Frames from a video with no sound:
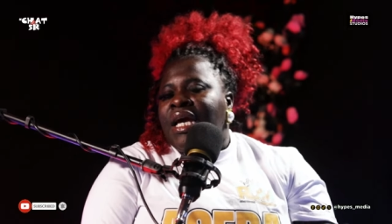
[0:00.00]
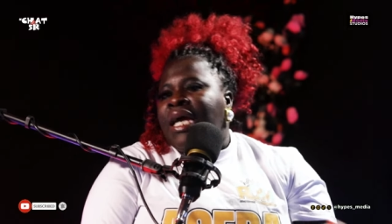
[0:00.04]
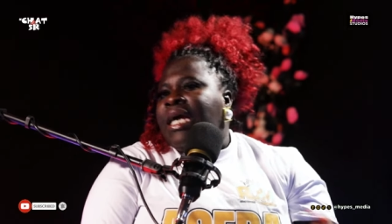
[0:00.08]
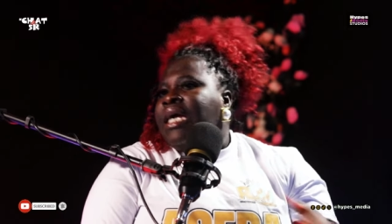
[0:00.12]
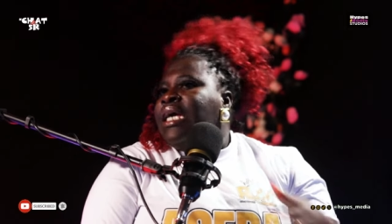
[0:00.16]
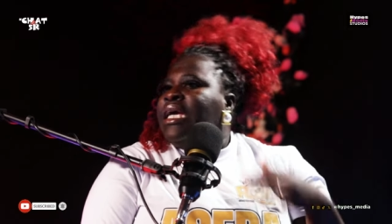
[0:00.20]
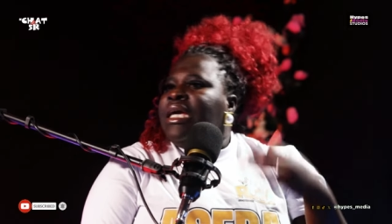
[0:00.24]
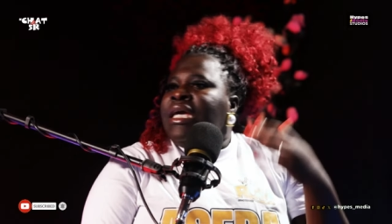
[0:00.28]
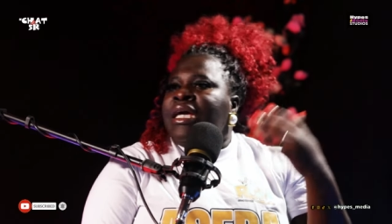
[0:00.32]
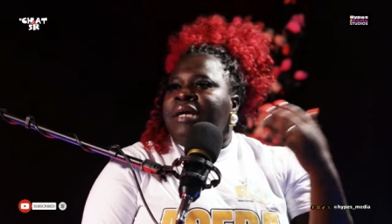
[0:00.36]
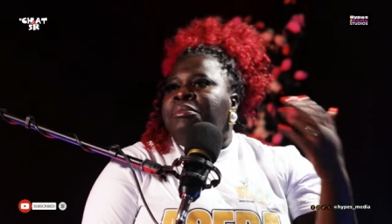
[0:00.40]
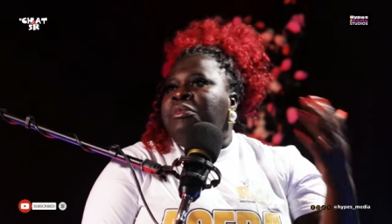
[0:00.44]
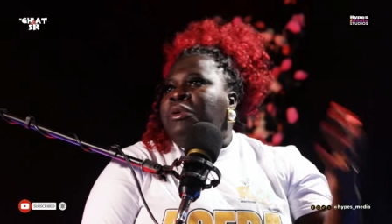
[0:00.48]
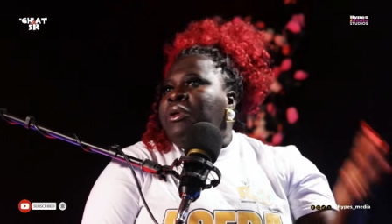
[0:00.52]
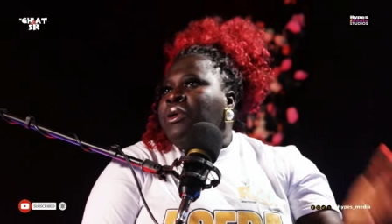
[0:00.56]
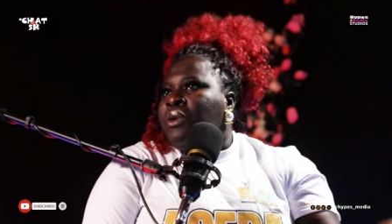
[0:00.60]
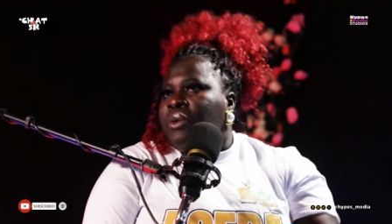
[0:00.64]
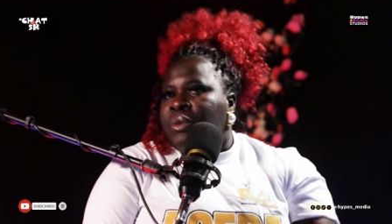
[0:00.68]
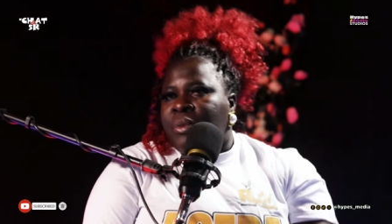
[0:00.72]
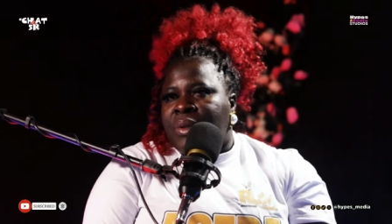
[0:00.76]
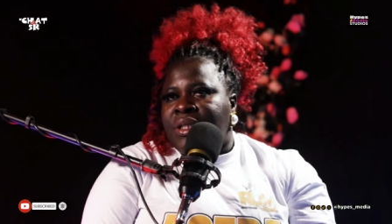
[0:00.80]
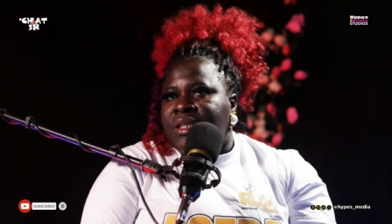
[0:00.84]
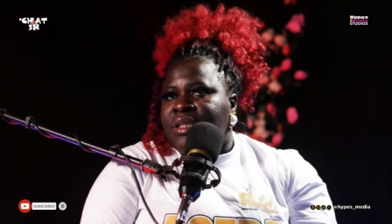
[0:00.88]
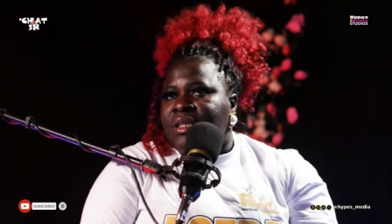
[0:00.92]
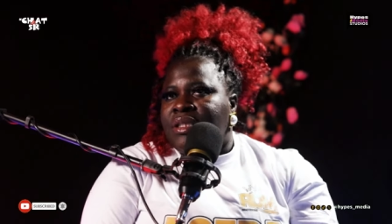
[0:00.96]
and keep
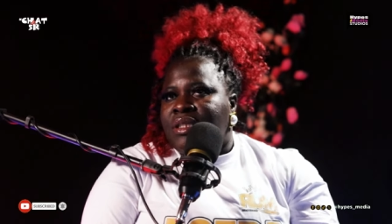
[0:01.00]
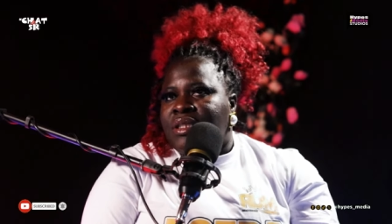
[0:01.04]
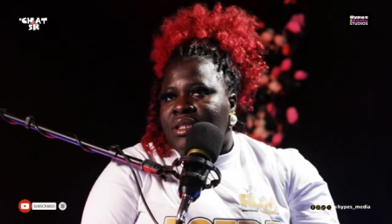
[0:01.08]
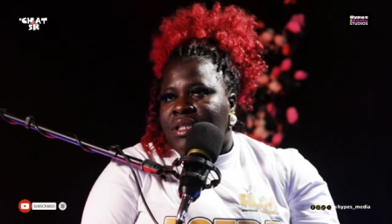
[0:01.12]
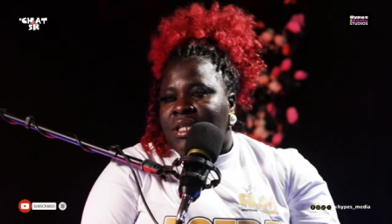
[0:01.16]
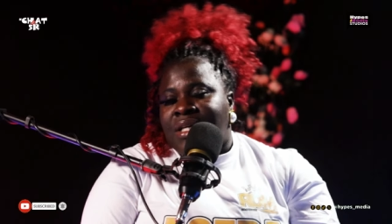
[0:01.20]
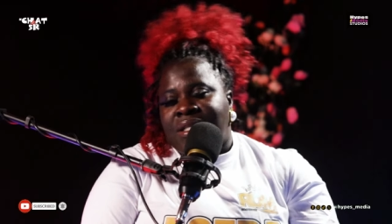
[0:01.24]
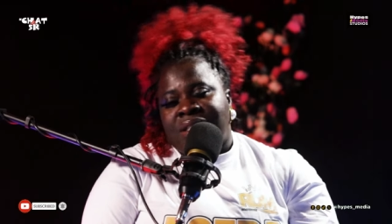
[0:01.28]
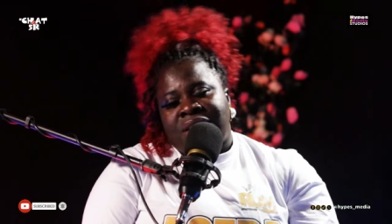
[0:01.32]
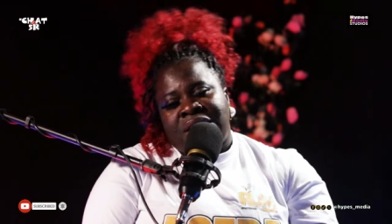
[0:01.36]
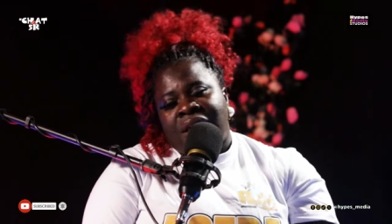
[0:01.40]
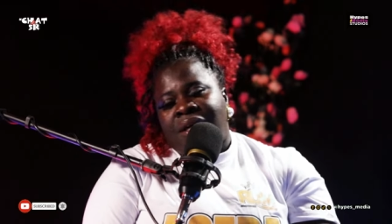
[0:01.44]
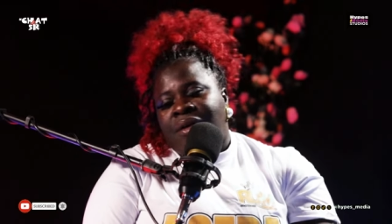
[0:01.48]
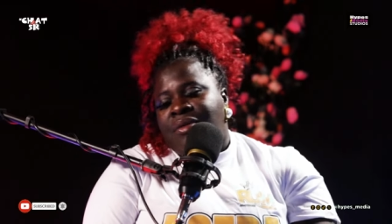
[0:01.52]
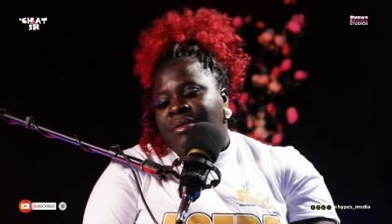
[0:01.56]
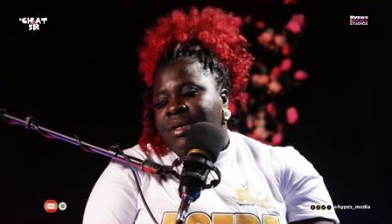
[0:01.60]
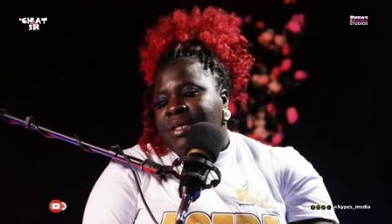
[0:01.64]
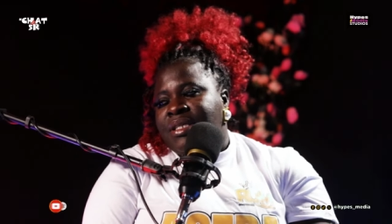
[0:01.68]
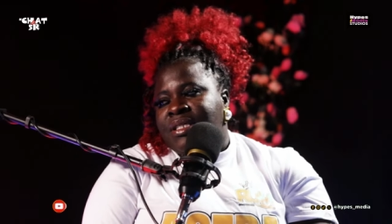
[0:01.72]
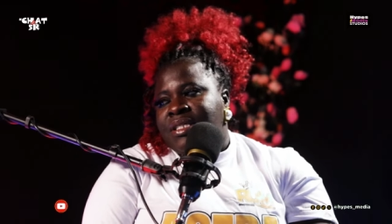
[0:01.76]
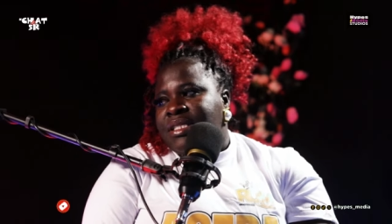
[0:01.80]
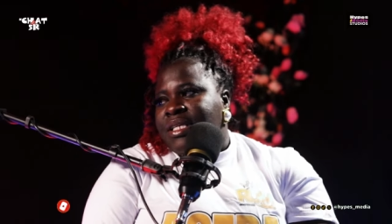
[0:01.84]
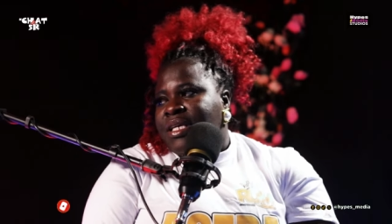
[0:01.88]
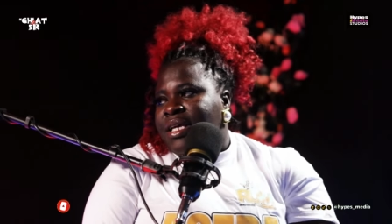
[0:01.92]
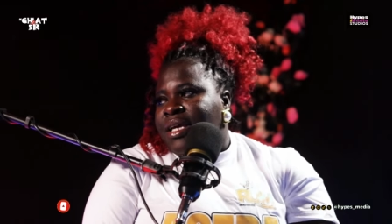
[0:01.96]
going. That's how
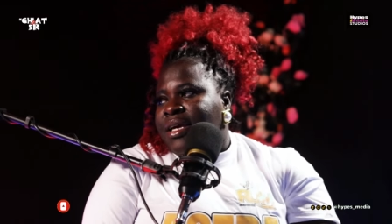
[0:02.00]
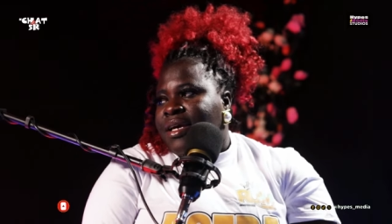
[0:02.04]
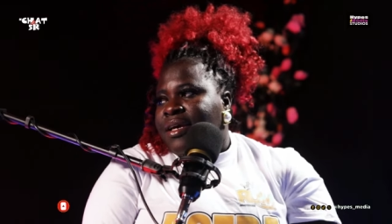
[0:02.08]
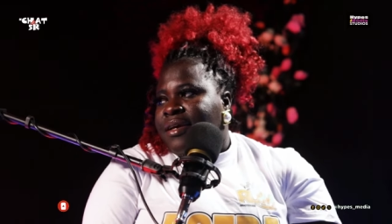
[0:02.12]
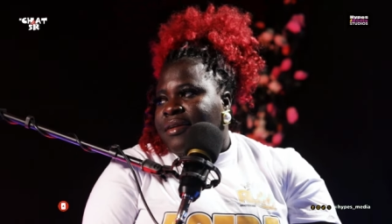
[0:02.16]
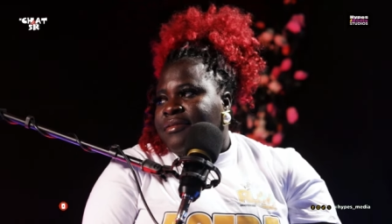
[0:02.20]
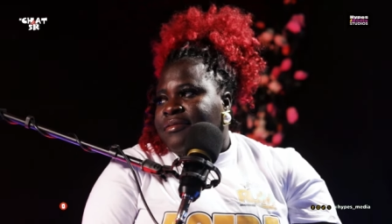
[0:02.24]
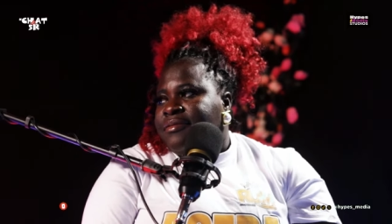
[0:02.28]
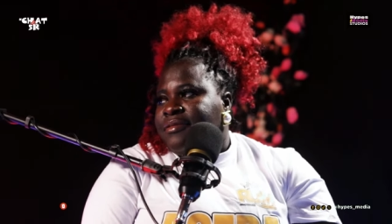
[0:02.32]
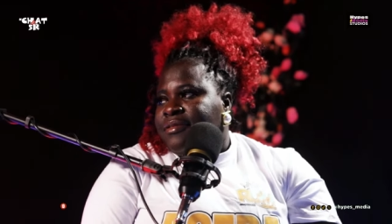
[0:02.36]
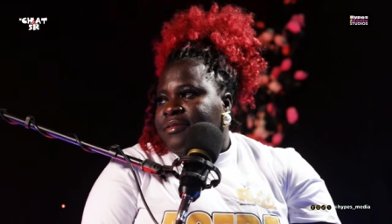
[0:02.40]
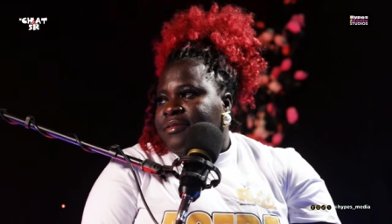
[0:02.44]
I see it.